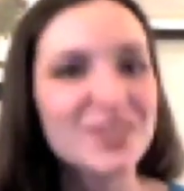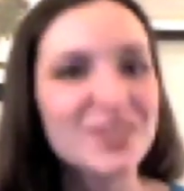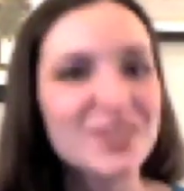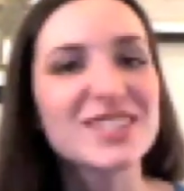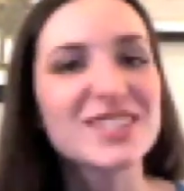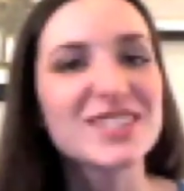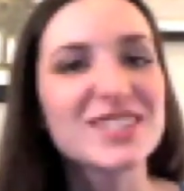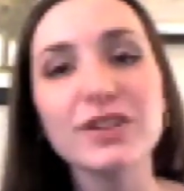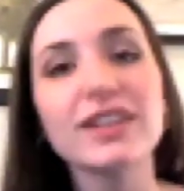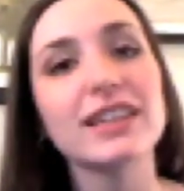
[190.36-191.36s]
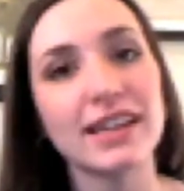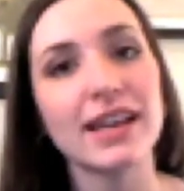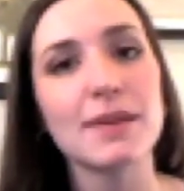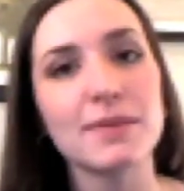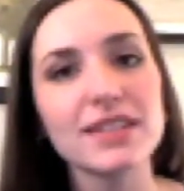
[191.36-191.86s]
Very easy name.
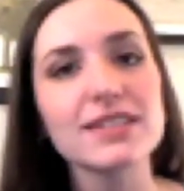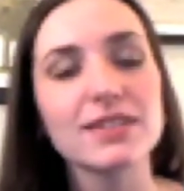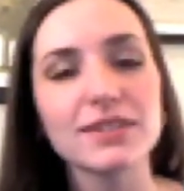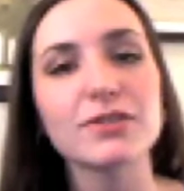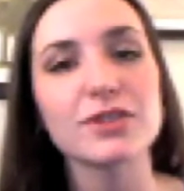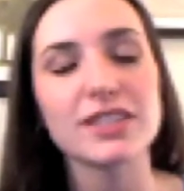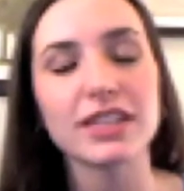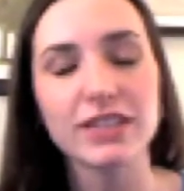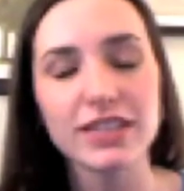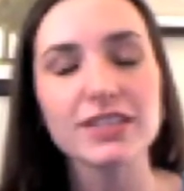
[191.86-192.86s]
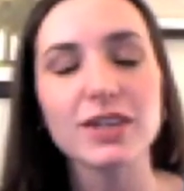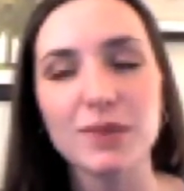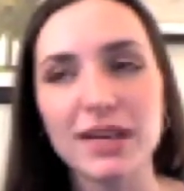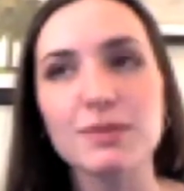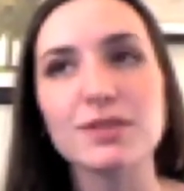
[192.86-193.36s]
That's the first thing you need to know. My name
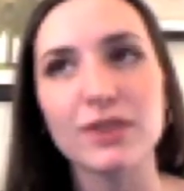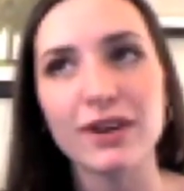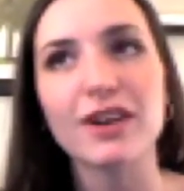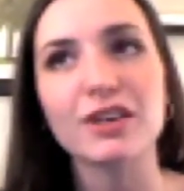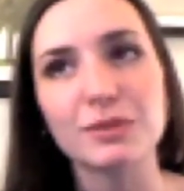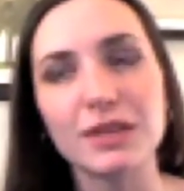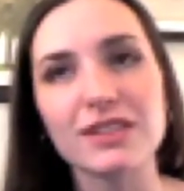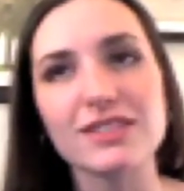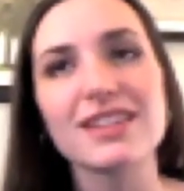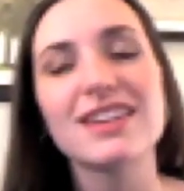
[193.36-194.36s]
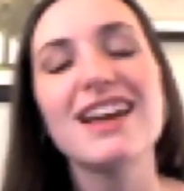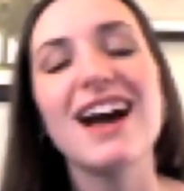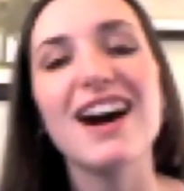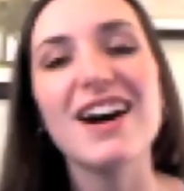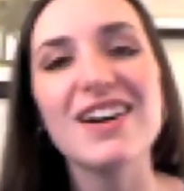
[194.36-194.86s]
is very hard to pronounce.
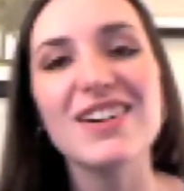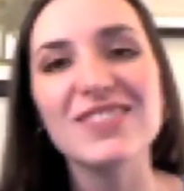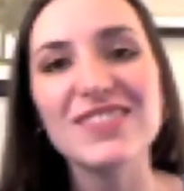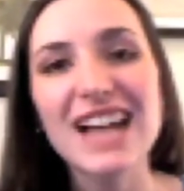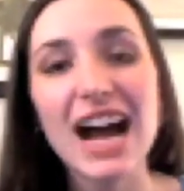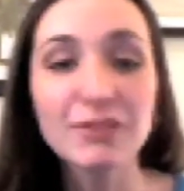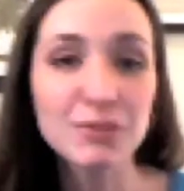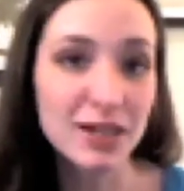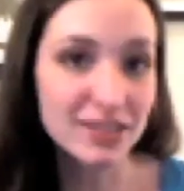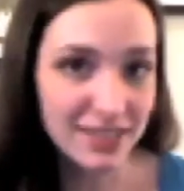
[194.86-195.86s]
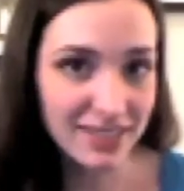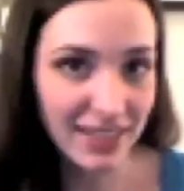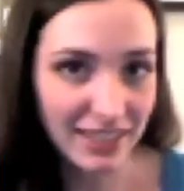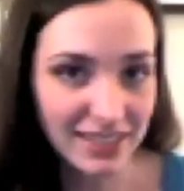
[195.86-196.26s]
I'm from Austin, Texas.